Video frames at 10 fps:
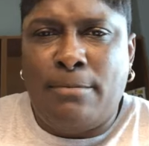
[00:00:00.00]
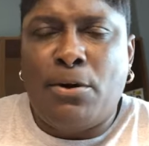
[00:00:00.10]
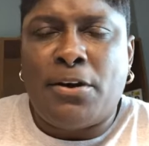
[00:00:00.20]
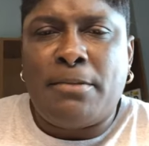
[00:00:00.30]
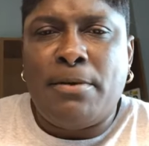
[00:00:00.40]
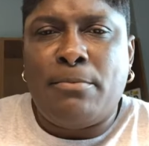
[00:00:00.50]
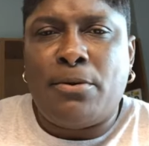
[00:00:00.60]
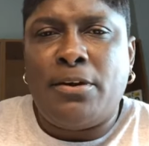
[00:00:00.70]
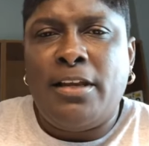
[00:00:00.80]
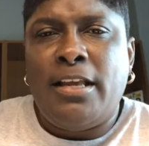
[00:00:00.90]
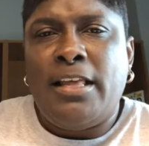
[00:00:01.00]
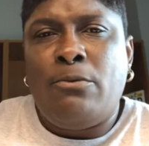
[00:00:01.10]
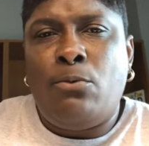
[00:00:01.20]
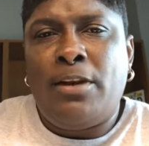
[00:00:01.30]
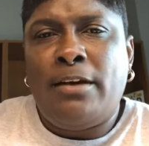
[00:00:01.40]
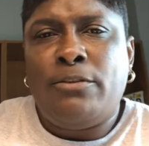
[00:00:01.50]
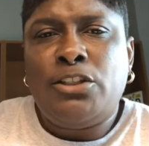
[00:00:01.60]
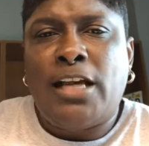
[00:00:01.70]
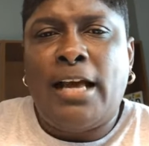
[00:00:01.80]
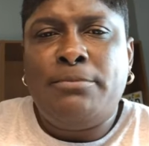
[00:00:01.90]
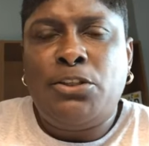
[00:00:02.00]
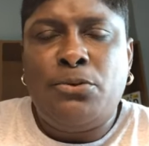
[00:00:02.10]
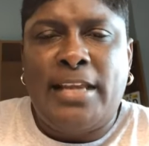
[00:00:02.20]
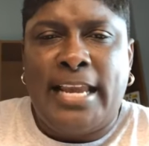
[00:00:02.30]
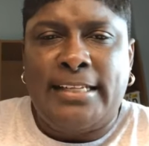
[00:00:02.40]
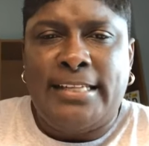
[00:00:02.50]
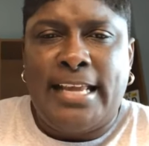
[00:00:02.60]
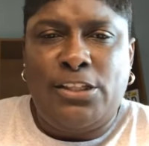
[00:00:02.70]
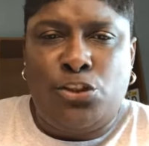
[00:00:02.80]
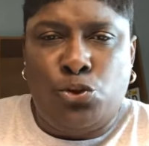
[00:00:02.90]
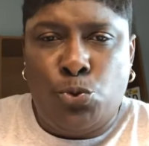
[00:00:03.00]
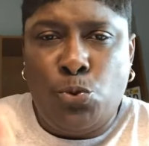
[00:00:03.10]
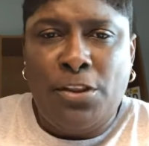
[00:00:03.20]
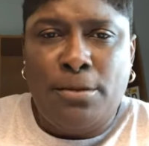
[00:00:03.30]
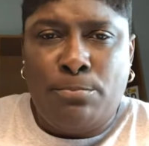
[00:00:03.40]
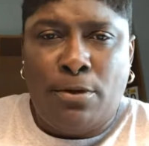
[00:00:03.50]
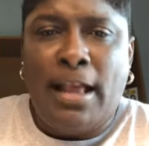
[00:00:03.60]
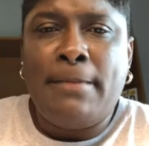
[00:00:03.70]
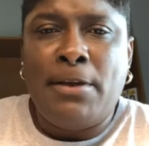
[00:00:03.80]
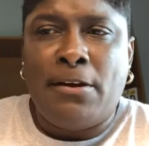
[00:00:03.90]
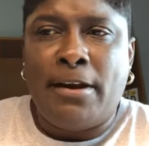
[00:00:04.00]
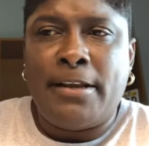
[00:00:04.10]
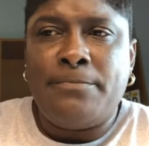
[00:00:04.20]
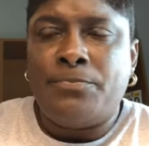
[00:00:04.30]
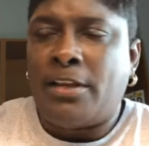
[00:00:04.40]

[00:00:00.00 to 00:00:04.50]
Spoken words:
party member, whatever top two candidates during the primary,